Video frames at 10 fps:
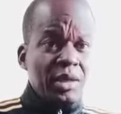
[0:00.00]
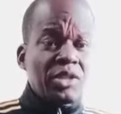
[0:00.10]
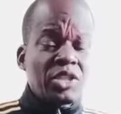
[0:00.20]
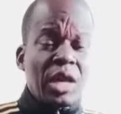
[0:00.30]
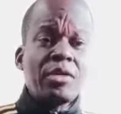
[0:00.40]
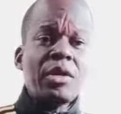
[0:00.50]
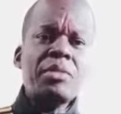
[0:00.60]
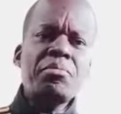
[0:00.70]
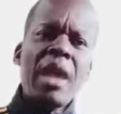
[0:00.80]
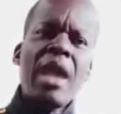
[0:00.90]
tangled
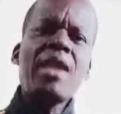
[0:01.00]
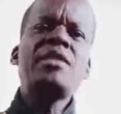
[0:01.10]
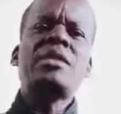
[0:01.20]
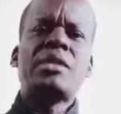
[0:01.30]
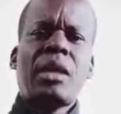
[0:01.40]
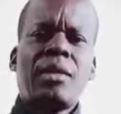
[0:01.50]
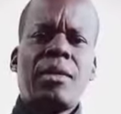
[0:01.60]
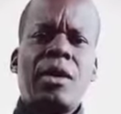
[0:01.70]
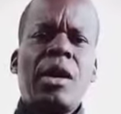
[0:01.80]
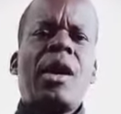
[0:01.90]
maze,
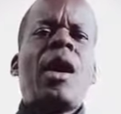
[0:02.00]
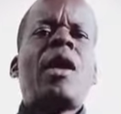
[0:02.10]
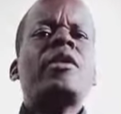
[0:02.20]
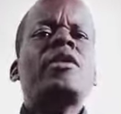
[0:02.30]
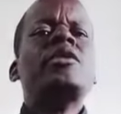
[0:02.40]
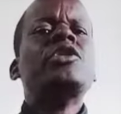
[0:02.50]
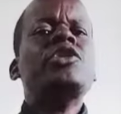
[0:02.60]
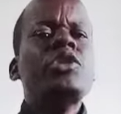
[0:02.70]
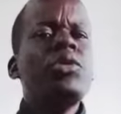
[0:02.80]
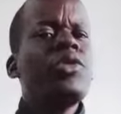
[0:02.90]
and
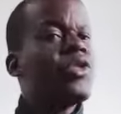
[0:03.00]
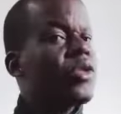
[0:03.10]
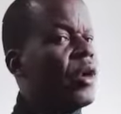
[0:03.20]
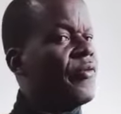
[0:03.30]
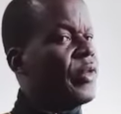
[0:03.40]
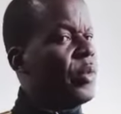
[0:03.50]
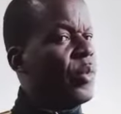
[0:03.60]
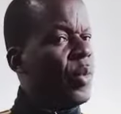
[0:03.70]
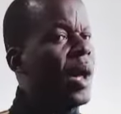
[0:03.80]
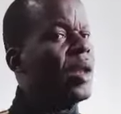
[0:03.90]
youth of the
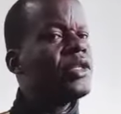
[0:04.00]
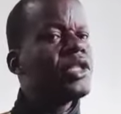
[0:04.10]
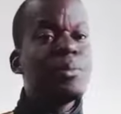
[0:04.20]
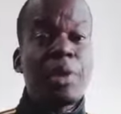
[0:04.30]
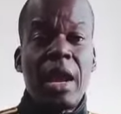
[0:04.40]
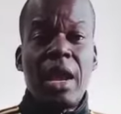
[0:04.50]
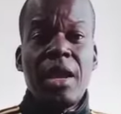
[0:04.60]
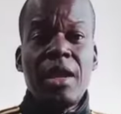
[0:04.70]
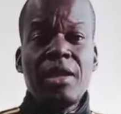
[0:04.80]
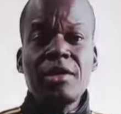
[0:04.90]
world
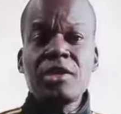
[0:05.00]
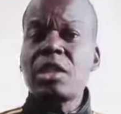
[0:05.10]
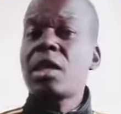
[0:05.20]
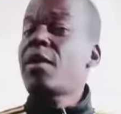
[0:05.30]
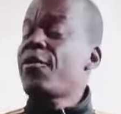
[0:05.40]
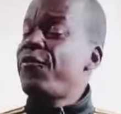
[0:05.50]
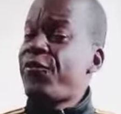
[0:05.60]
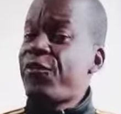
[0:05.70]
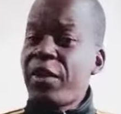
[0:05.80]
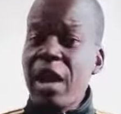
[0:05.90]
springs
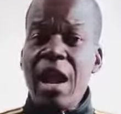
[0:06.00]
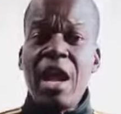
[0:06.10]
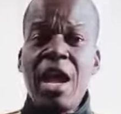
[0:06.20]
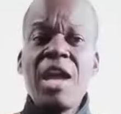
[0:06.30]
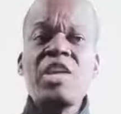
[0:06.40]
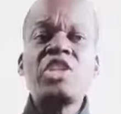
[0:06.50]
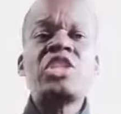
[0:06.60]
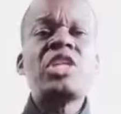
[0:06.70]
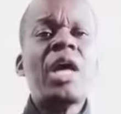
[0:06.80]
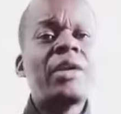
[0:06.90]

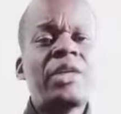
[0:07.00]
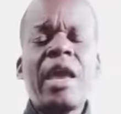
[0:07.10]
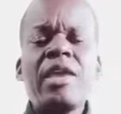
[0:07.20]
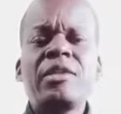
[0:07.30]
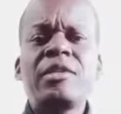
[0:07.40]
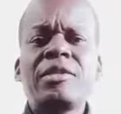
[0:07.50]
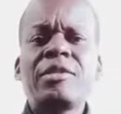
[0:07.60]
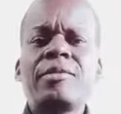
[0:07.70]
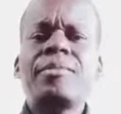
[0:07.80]
fresh again